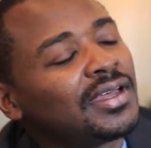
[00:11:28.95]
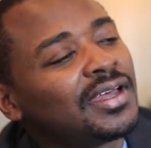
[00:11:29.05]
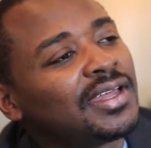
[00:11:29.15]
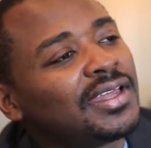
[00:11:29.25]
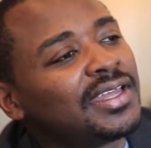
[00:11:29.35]

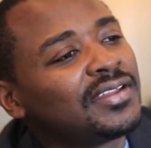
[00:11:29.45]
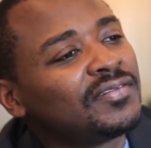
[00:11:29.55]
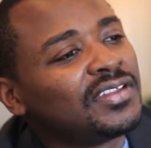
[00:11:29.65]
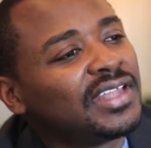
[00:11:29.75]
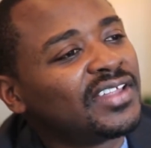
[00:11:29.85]
uh, head
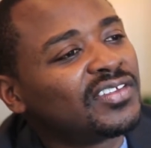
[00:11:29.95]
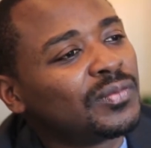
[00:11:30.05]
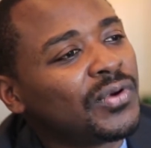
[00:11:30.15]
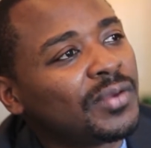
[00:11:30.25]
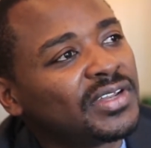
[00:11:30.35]
of the dance
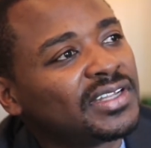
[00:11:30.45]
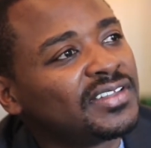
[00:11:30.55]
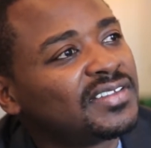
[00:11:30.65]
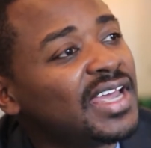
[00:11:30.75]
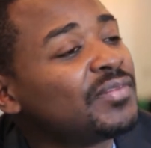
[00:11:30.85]
department
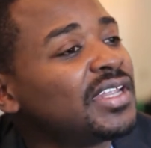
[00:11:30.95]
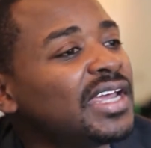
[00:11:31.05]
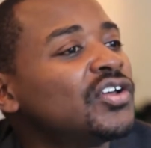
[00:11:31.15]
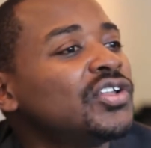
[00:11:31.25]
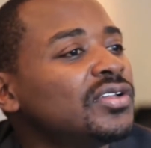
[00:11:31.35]
at the time,
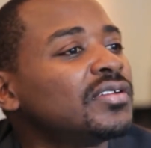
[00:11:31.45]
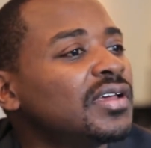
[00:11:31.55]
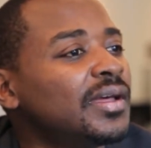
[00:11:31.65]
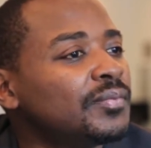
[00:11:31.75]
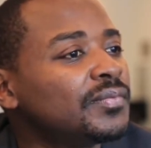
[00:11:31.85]
that I
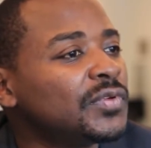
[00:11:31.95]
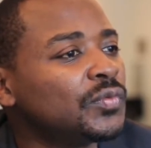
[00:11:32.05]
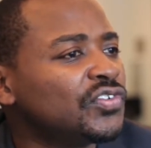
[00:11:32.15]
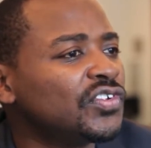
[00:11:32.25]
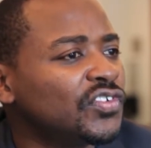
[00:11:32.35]
couldn't come.
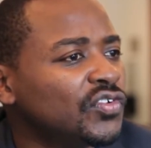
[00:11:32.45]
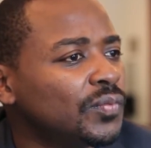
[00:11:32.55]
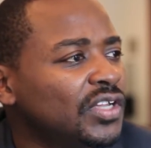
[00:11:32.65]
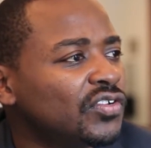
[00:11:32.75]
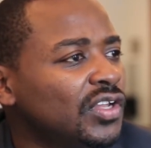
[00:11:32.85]
It was just
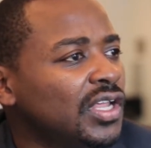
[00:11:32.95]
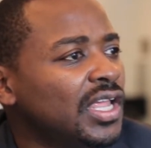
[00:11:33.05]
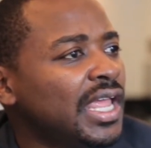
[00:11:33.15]
too much.